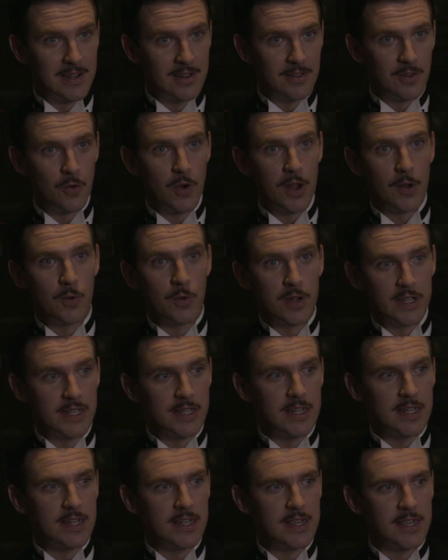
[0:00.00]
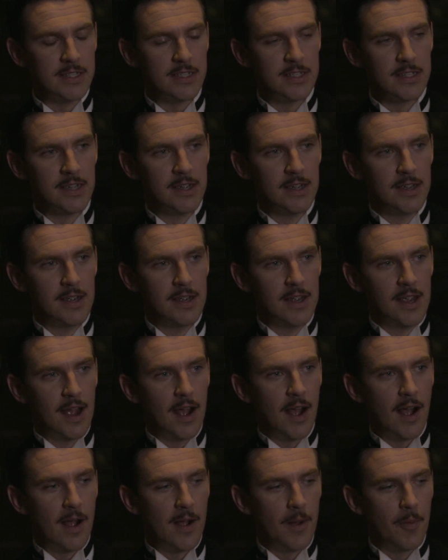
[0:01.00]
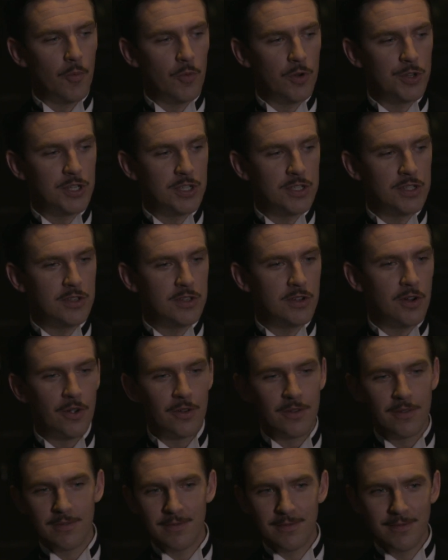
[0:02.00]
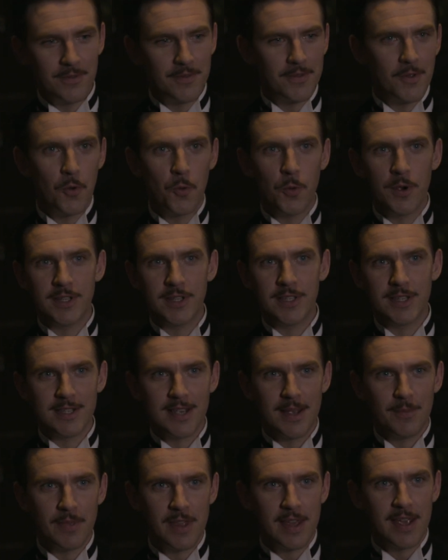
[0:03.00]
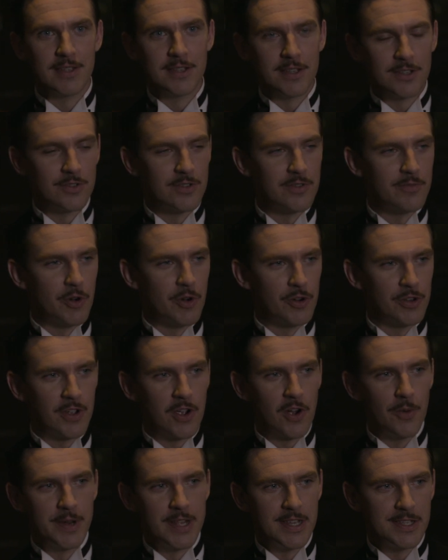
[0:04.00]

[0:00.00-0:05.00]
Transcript: and quick-witted it is, which is not always the same thing as a sort of modern comedy.